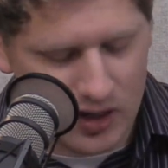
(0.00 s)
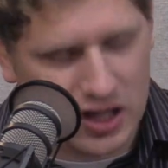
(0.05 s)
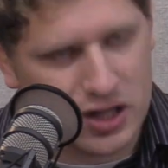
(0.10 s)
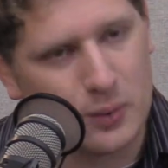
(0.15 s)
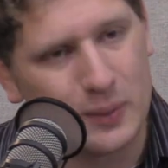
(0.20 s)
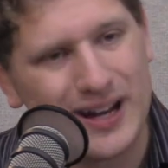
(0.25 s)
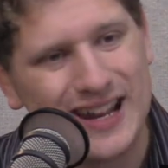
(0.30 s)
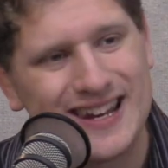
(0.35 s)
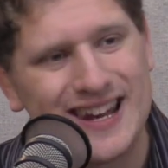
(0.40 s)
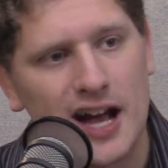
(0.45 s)

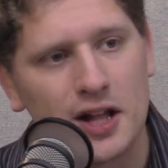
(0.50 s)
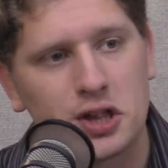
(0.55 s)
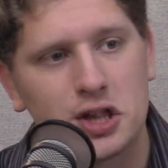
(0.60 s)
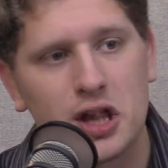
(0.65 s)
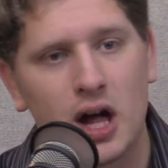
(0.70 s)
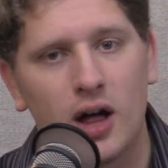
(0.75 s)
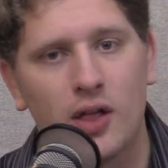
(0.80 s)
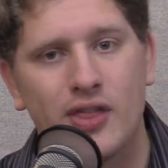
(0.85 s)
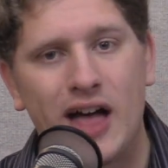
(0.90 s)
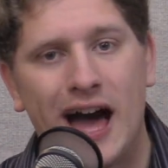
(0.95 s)
So in a
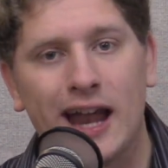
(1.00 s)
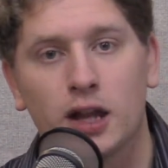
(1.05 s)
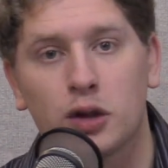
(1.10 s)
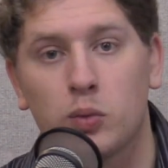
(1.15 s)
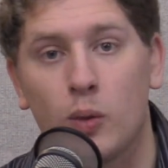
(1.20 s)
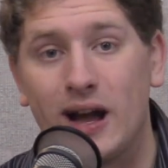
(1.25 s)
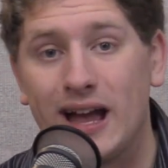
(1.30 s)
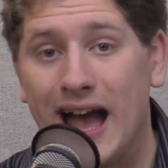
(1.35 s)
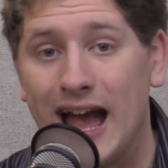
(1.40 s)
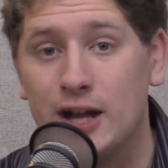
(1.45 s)
nutshell, that
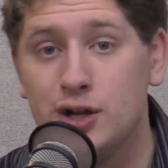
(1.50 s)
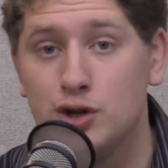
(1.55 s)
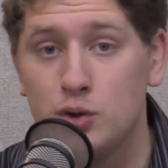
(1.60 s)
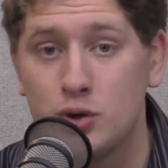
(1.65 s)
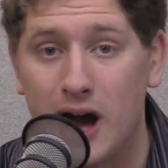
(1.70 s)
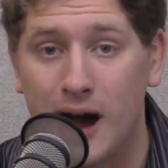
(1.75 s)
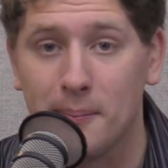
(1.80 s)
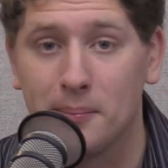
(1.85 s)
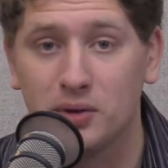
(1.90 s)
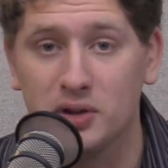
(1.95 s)
is why I do
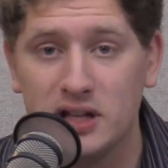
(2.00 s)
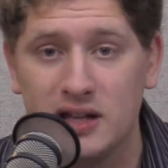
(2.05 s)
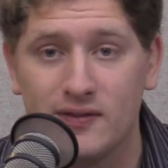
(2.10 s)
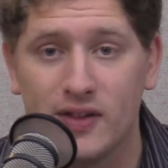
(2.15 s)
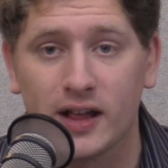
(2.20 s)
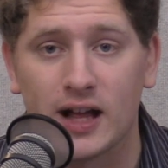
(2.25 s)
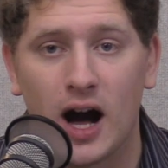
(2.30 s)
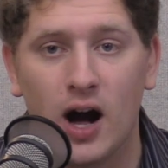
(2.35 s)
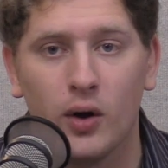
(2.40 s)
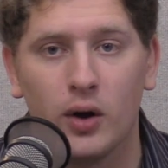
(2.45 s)
not believe
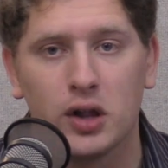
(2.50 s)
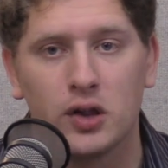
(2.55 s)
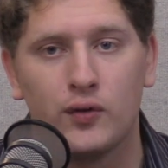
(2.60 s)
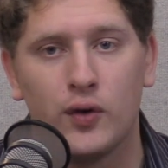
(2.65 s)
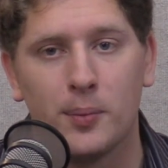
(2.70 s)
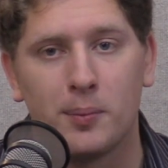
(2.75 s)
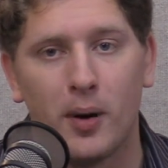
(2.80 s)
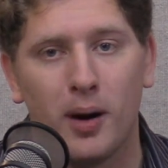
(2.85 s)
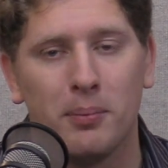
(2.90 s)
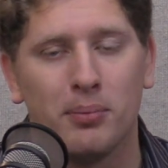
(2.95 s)
the college
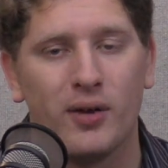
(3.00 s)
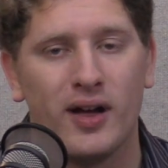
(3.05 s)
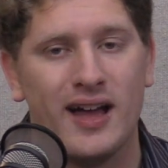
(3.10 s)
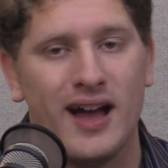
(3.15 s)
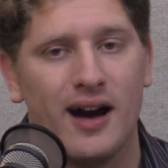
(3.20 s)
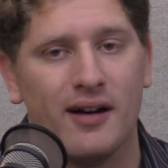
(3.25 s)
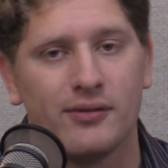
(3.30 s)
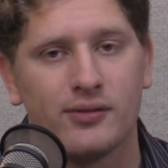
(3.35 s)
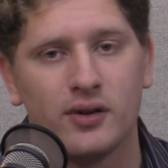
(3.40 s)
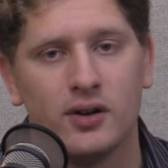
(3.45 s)
football
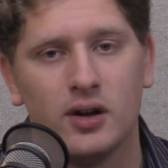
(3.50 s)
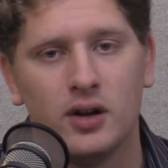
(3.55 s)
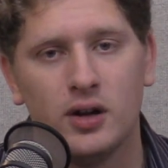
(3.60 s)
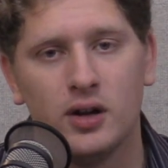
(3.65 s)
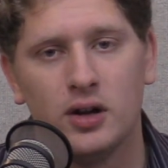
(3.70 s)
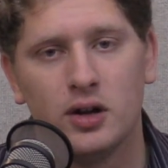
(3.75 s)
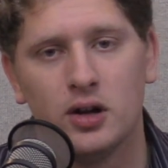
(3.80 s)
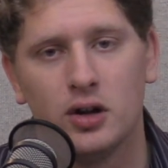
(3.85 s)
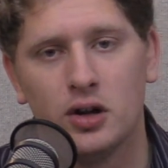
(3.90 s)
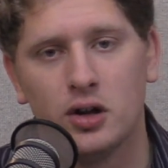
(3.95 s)
playoff
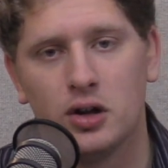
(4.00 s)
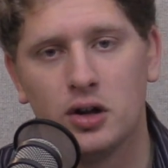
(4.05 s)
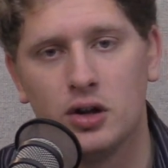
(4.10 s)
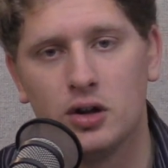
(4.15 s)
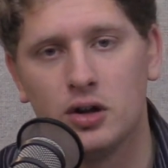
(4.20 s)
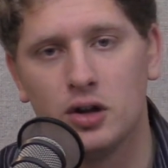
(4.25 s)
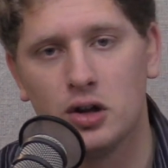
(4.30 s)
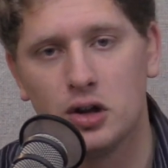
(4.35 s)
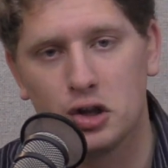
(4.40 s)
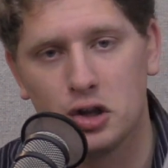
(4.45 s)

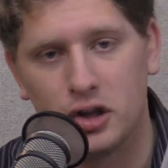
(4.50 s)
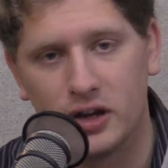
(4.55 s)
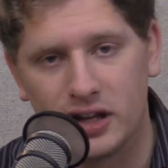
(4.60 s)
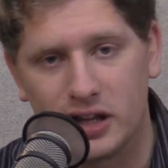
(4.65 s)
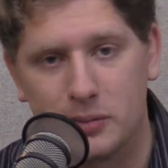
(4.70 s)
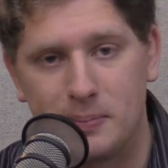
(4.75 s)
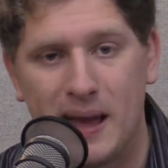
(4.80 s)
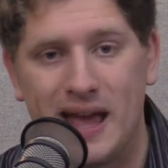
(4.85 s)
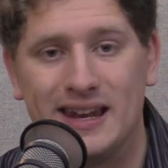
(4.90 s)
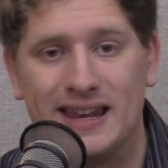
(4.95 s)
should
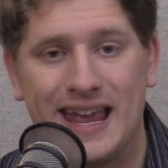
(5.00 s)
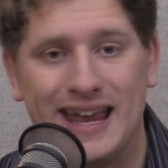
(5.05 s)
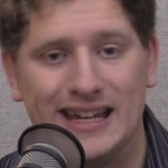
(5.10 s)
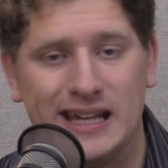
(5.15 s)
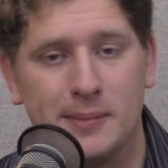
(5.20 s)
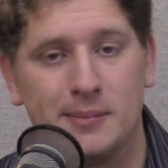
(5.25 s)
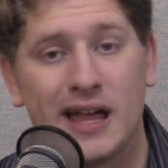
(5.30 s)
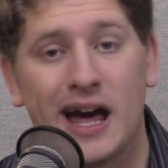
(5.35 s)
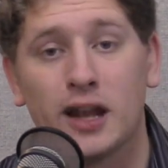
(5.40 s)
expand to 8 teams.